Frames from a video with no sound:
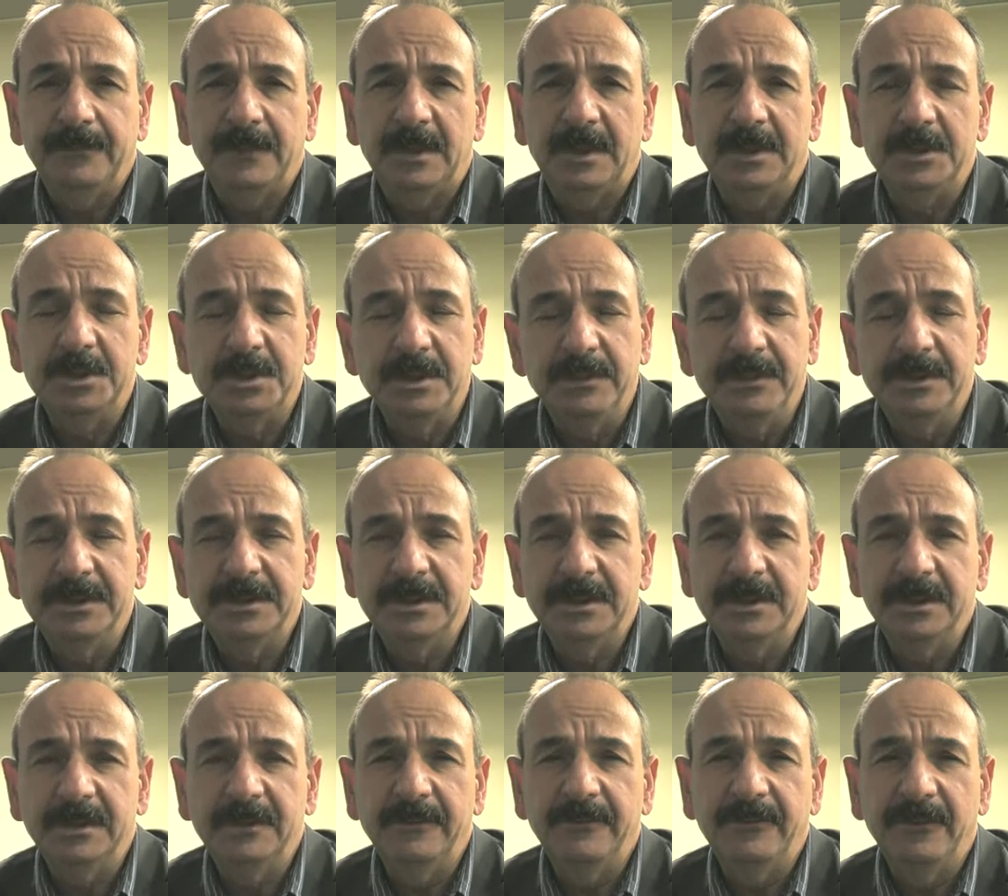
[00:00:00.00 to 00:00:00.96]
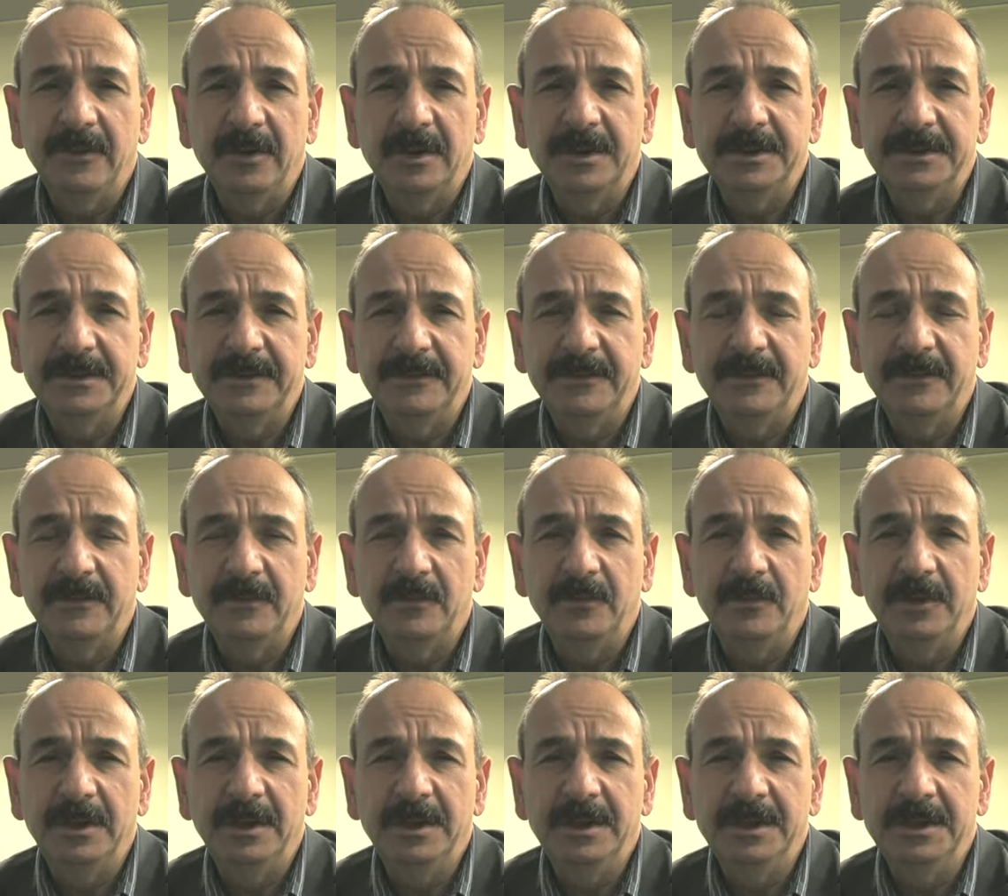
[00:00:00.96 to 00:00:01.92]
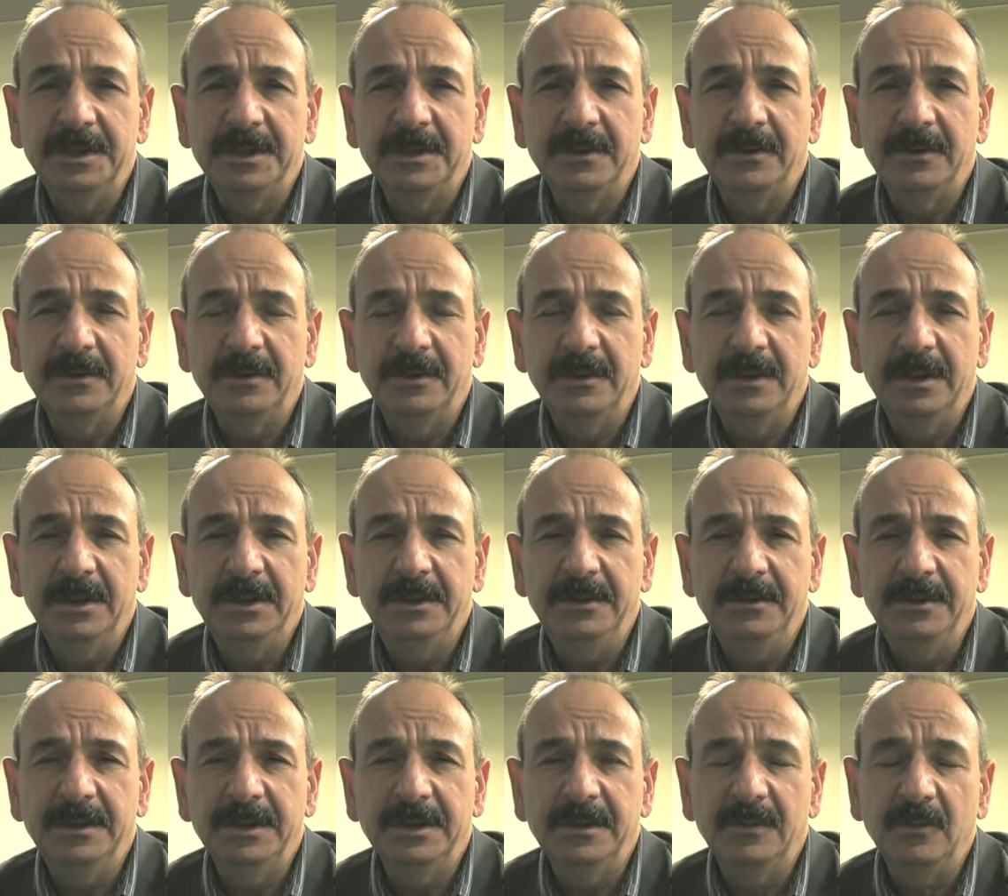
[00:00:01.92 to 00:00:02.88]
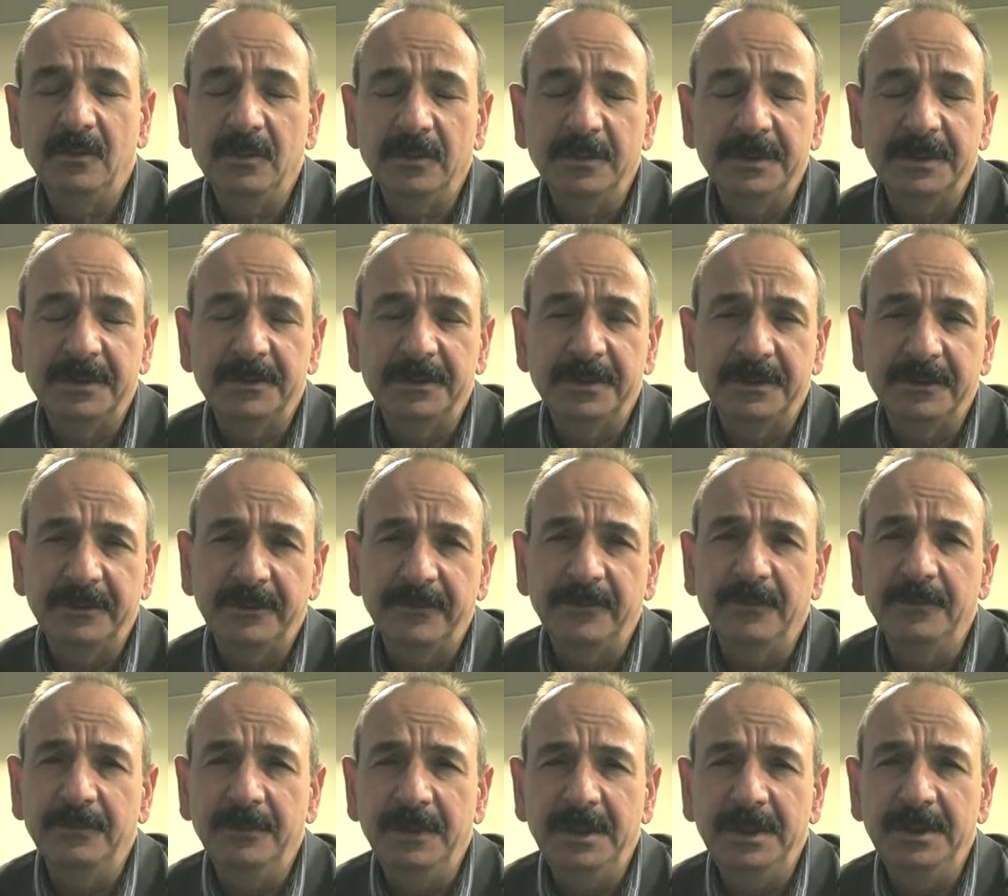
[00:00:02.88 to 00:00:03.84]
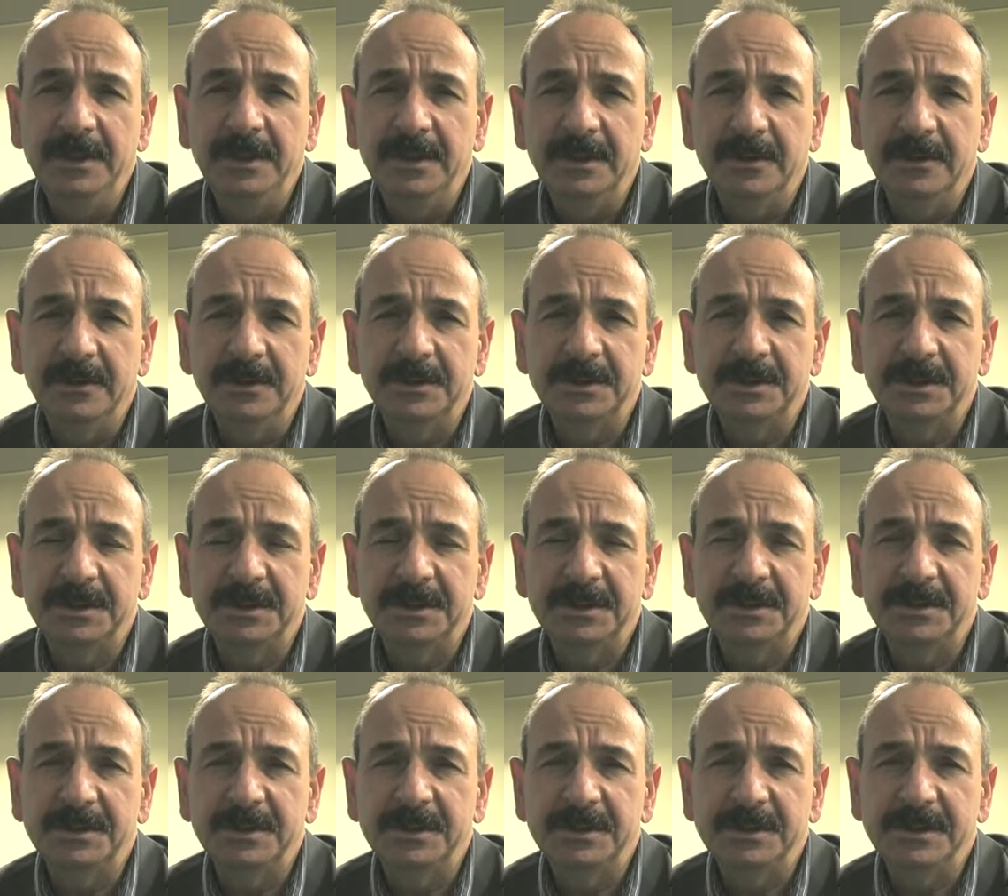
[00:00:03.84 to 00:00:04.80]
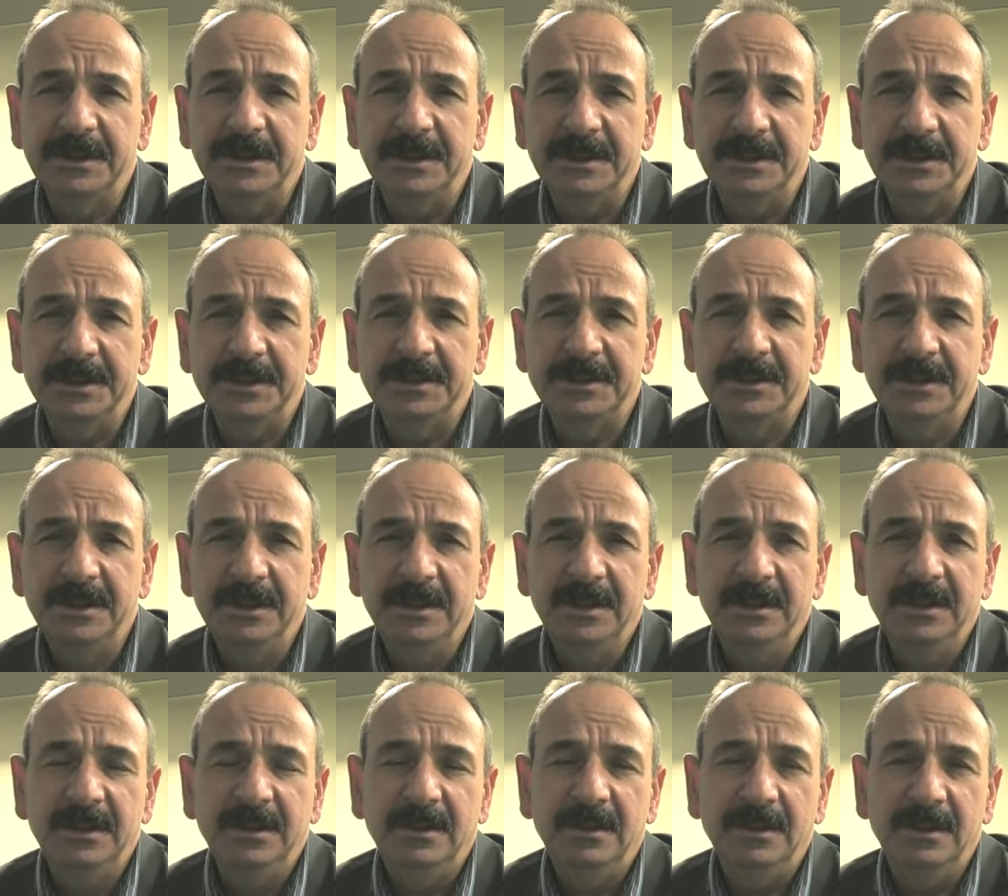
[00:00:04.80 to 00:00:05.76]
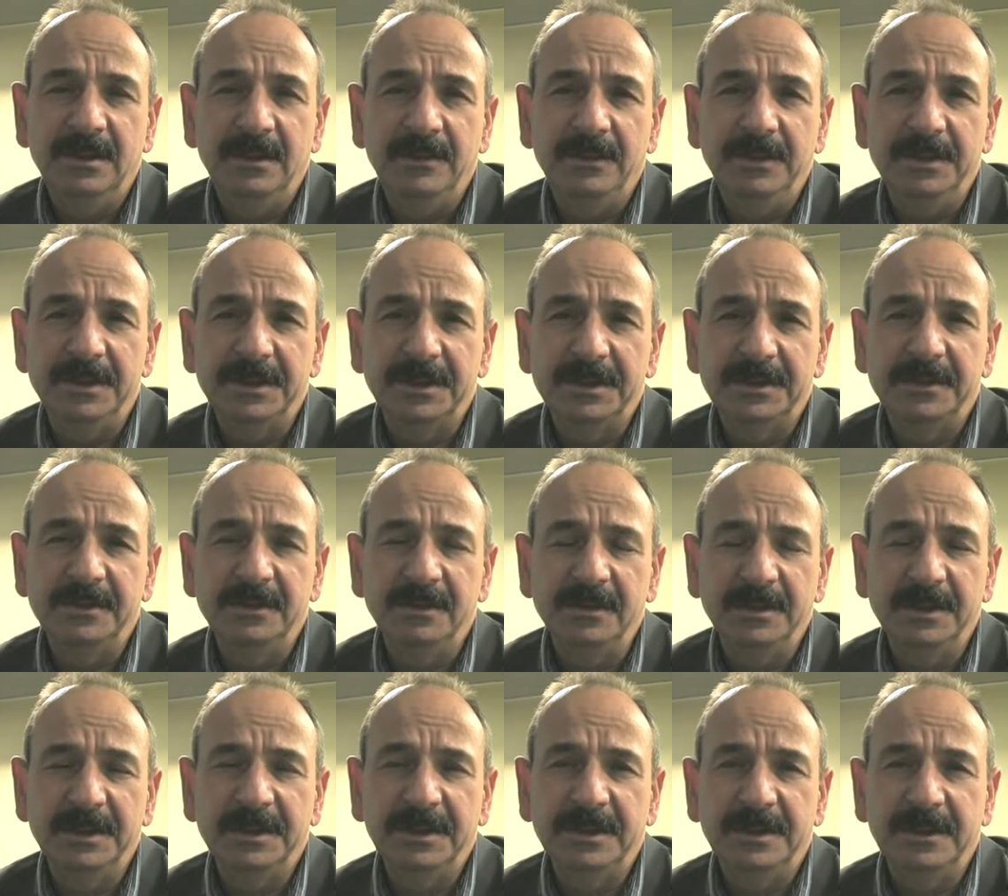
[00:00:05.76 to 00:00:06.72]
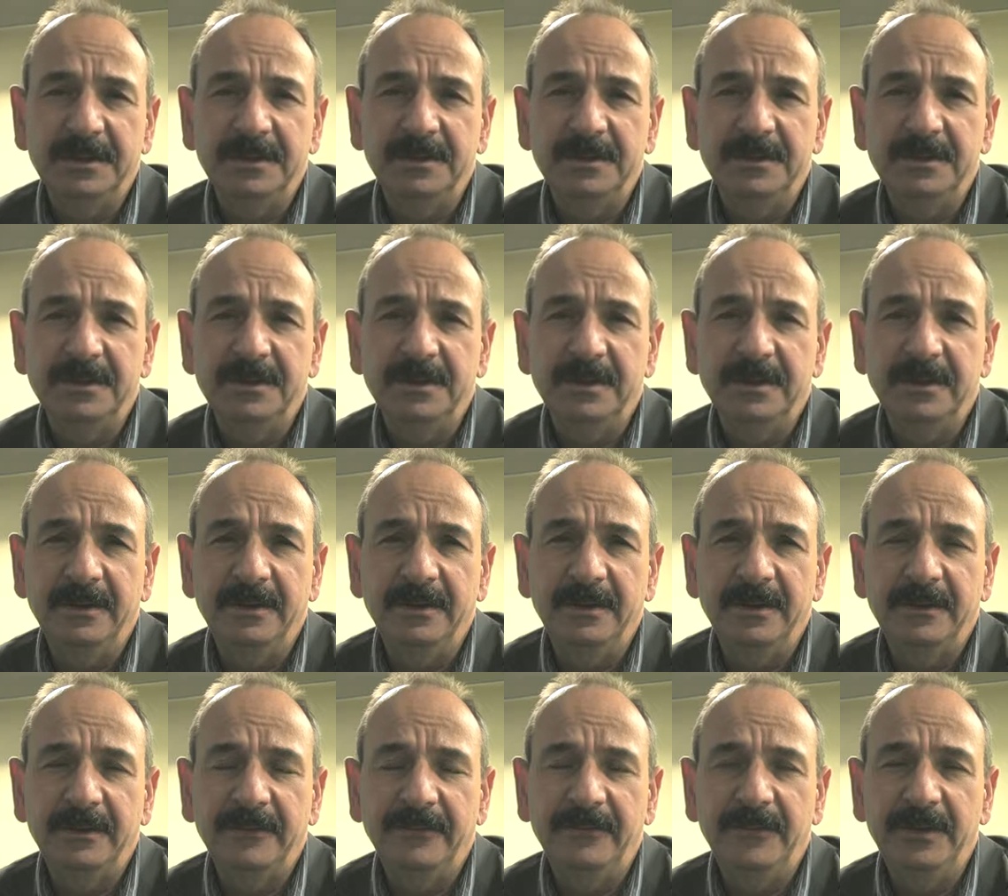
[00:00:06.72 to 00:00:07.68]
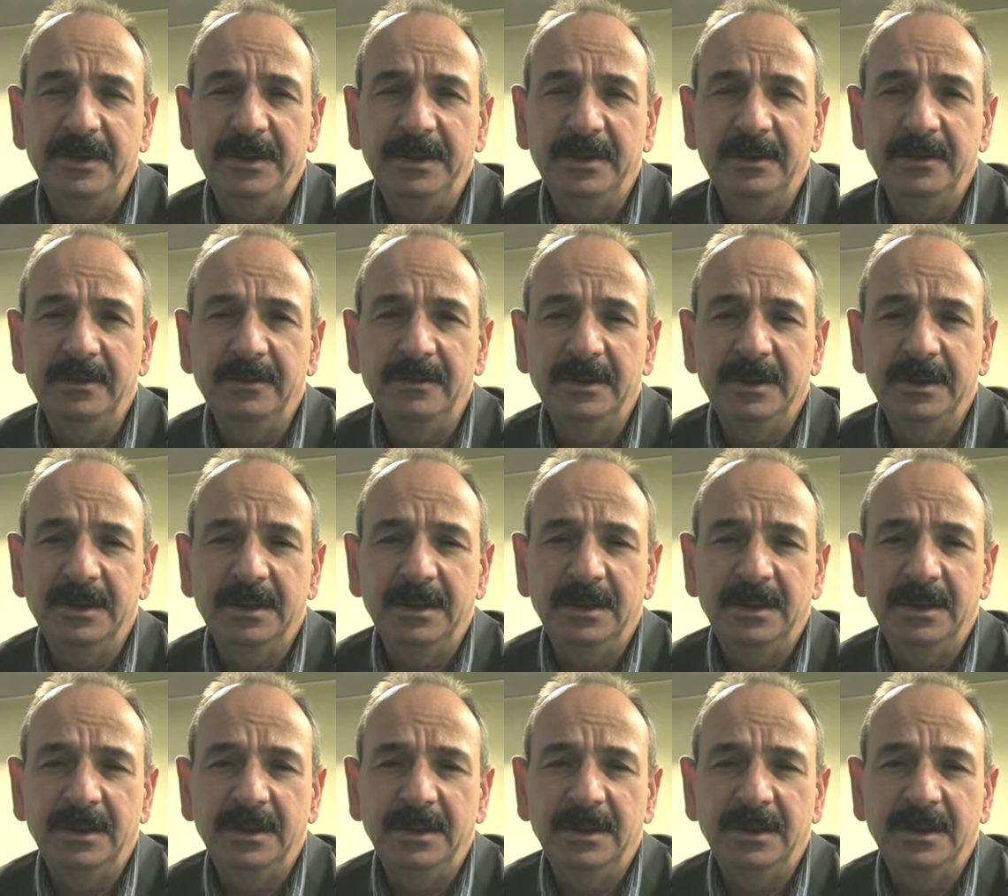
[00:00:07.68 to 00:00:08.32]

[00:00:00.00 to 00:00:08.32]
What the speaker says: contributing in a variety of different ways, or using all sorts of different media, not just text, but stills and video,